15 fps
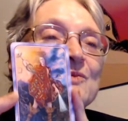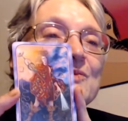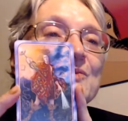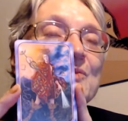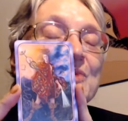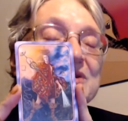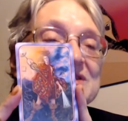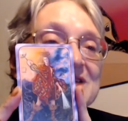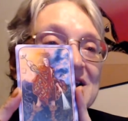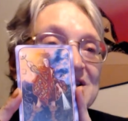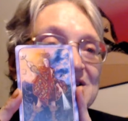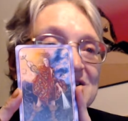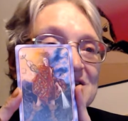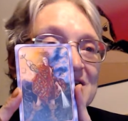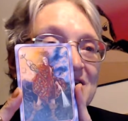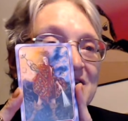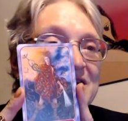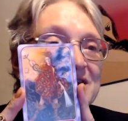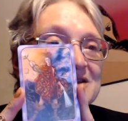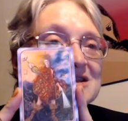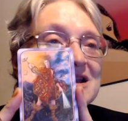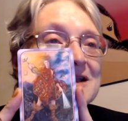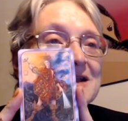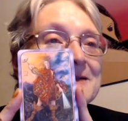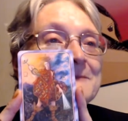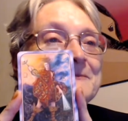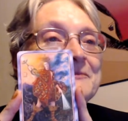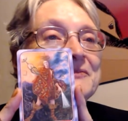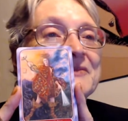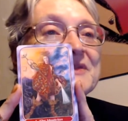But Sagittarius,
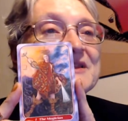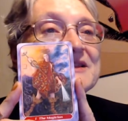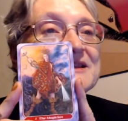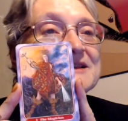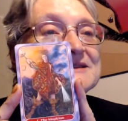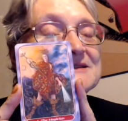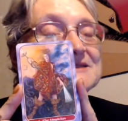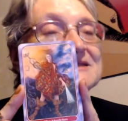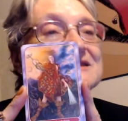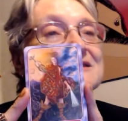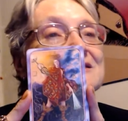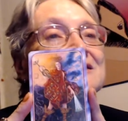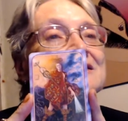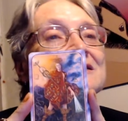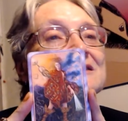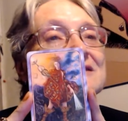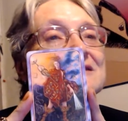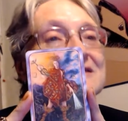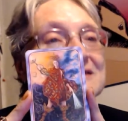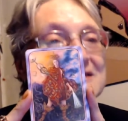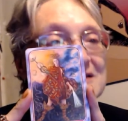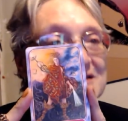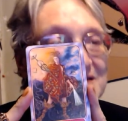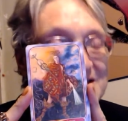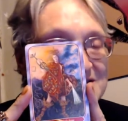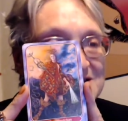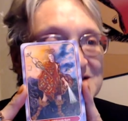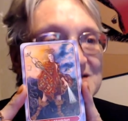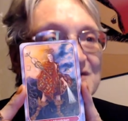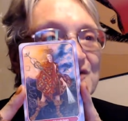this
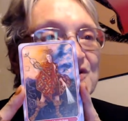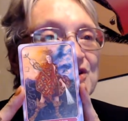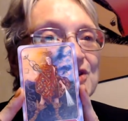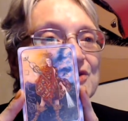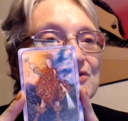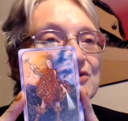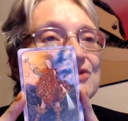is for you.